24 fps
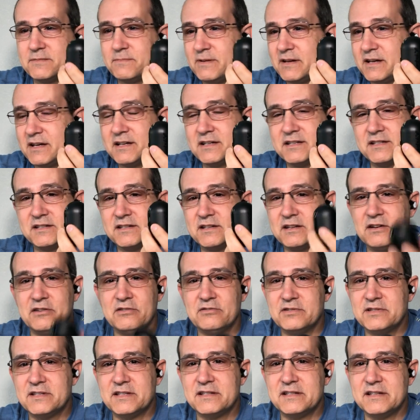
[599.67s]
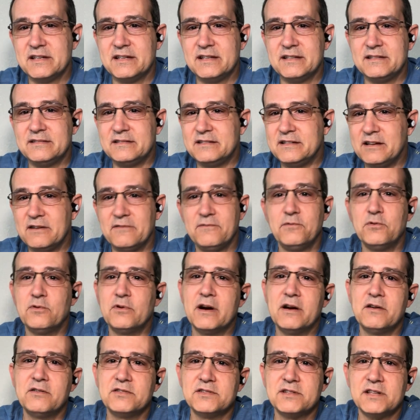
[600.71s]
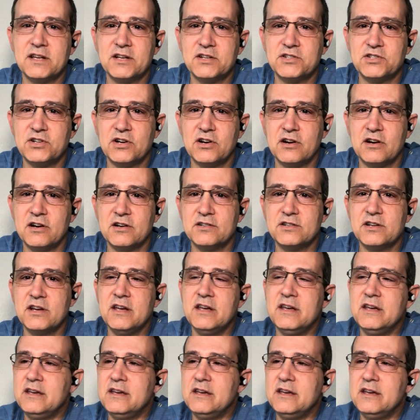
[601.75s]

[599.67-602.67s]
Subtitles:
because you know it's 4 hours on a charge.